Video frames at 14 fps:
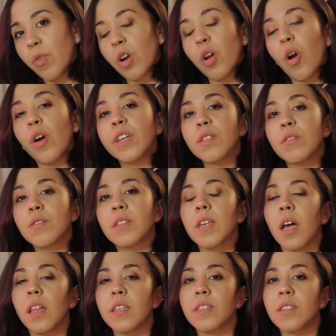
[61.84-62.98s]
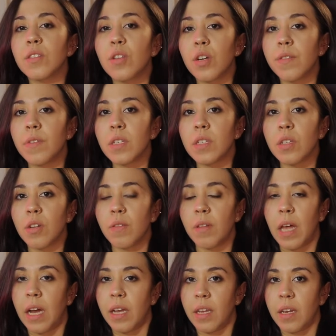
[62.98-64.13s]
you're going to sell a service
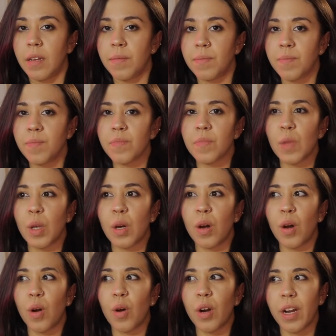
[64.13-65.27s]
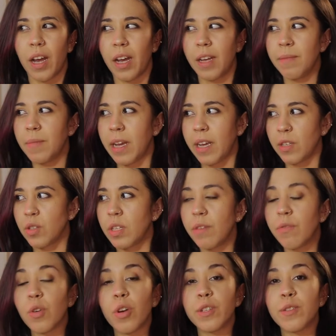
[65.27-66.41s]
online, or not actually, if
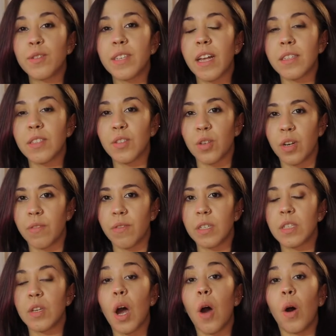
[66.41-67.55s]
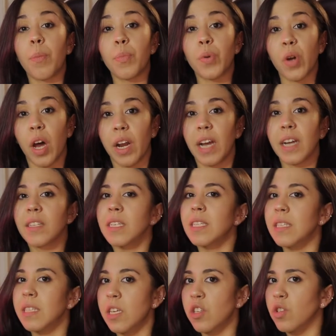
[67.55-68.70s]
you're going to sell a service or a product,
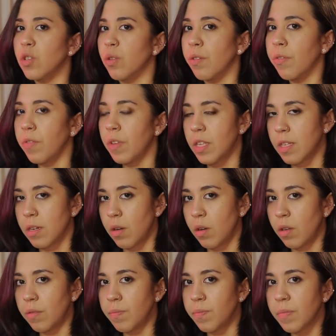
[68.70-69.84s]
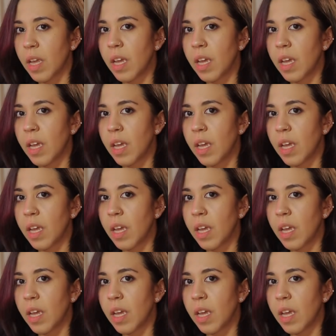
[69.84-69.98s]
digital, physical,